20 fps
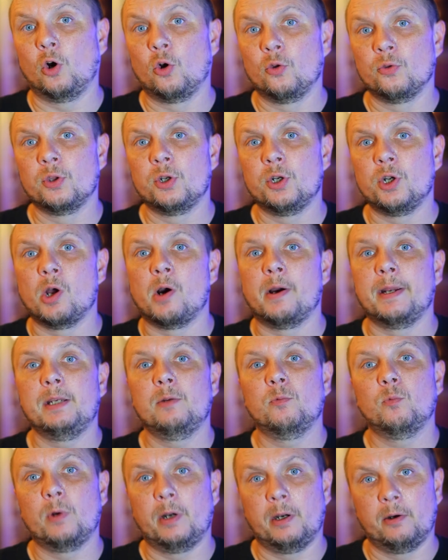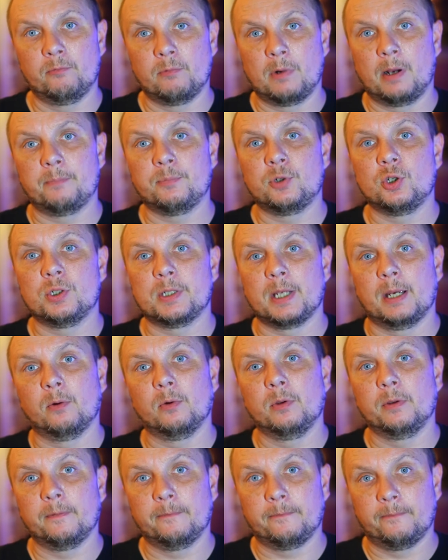on the night where it ruptures out
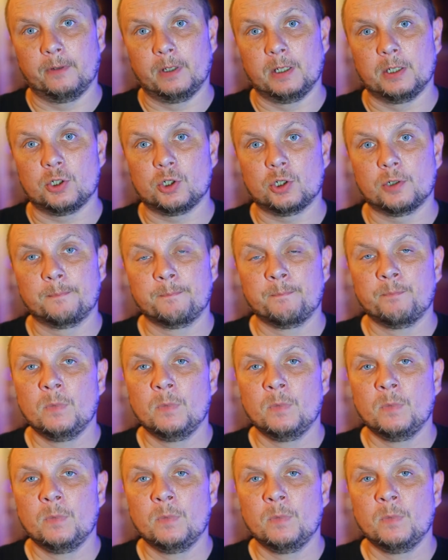of the fish.